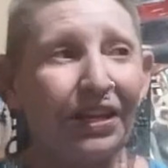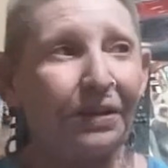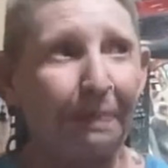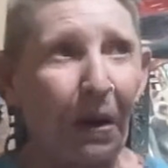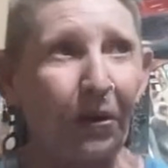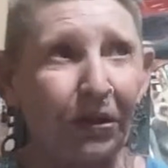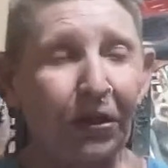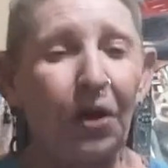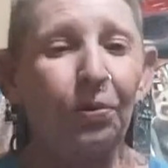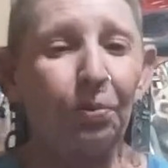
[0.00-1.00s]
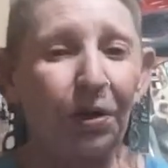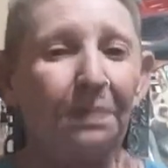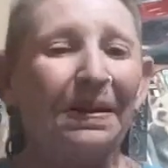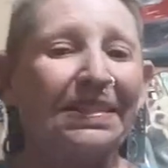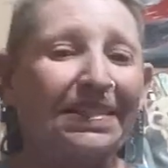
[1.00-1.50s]
the part alone would
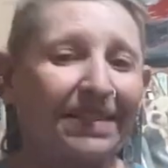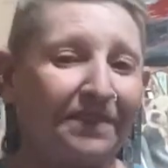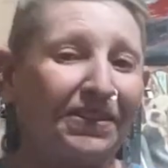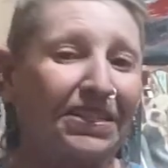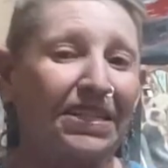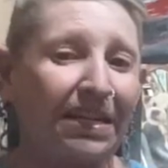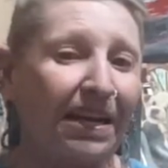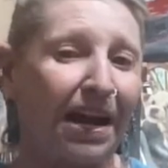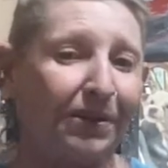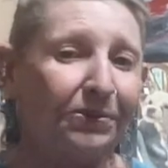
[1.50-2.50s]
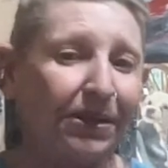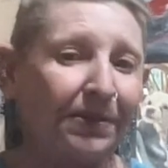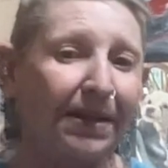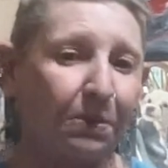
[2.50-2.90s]
have been $1,700.